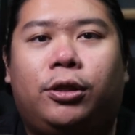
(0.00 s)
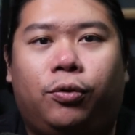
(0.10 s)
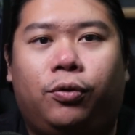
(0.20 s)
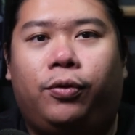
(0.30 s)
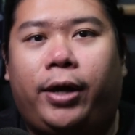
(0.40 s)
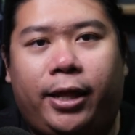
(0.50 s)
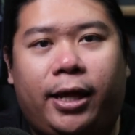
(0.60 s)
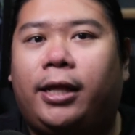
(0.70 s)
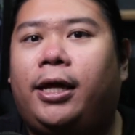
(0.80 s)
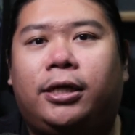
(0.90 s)
to, and
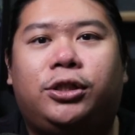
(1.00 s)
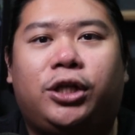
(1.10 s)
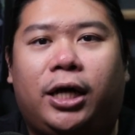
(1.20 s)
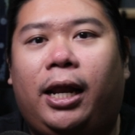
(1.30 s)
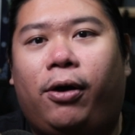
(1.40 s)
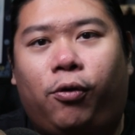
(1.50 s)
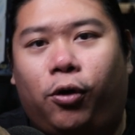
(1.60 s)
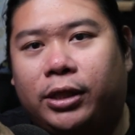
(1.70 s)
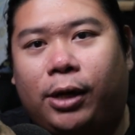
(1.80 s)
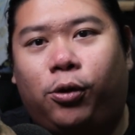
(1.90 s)
then she allowed
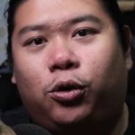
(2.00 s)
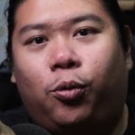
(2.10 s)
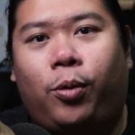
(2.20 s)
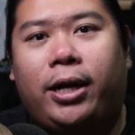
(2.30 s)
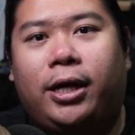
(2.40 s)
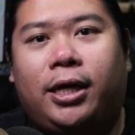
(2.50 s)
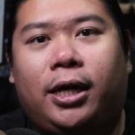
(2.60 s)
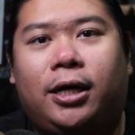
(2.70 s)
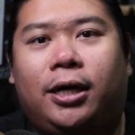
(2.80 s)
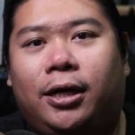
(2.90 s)
Houtarou to rider
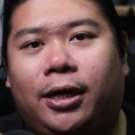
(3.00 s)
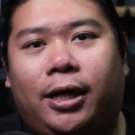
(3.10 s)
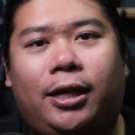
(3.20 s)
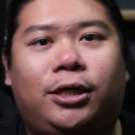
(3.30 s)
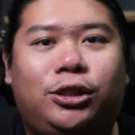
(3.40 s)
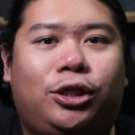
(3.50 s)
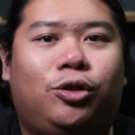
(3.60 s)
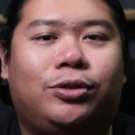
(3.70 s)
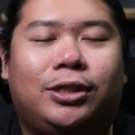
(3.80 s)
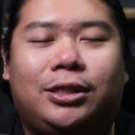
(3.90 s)
kick her, and then she
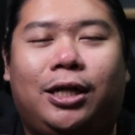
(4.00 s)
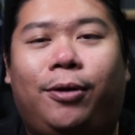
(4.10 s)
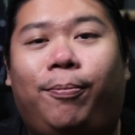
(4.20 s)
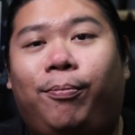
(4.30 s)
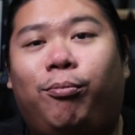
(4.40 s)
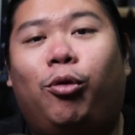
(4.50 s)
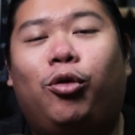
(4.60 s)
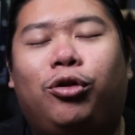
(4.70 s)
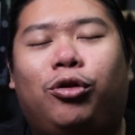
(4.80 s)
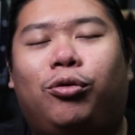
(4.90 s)
uses the
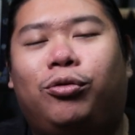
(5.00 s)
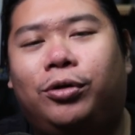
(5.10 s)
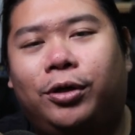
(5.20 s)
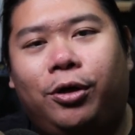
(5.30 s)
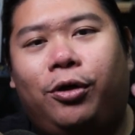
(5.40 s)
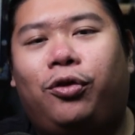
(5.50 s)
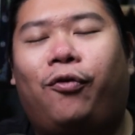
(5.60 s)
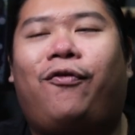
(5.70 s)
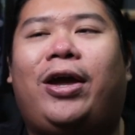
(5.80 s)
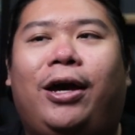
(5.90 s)
moon to
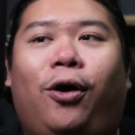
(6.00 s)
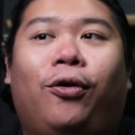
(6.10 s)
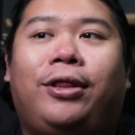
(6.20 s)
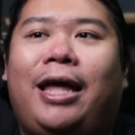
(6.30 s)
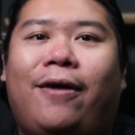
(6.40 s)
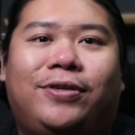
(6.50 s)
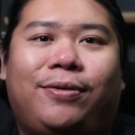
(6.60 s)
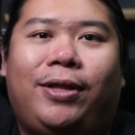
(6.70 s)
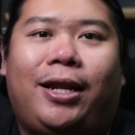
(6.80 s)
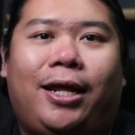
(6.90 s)
fake her own death,
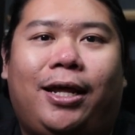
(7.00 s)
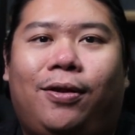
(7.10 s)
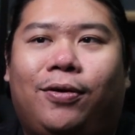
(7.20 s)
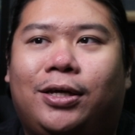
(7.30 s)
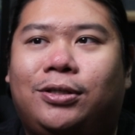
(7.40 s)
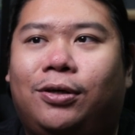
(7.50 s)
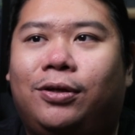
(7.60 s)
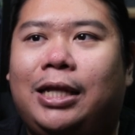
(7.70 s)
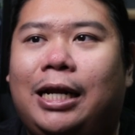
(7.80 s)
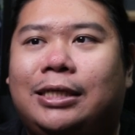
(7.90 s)
something like that. Okay,
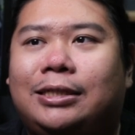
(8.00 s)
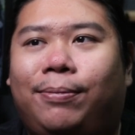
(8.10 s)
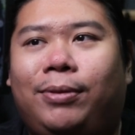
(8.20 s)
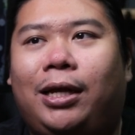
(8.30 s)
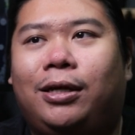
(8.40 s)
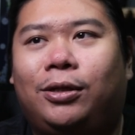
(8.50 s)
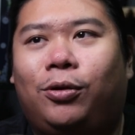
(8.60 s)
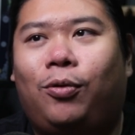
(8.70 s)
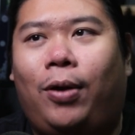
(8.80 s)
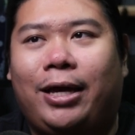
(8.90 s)
so that is something
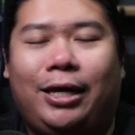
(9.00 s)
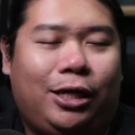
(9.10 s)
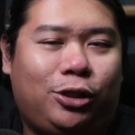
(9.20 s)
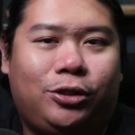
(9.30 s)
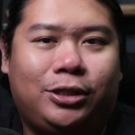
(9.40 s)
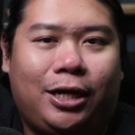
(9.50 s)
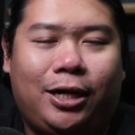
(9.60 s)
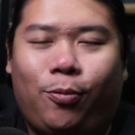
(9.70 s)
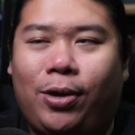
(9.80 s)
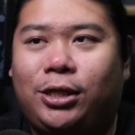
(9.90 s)
quite
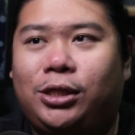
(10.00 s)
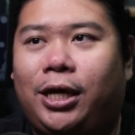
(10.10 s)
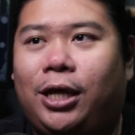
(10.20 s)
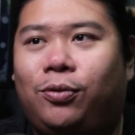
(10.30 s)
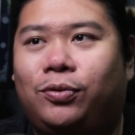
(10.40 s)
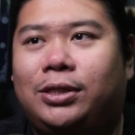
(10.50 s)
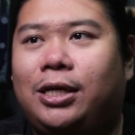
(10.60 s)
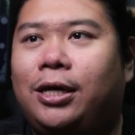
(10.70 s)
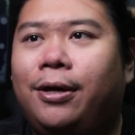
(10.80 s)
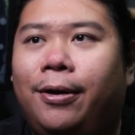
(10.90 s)
interesting that we actually get to
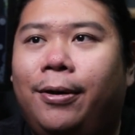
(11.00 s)
see.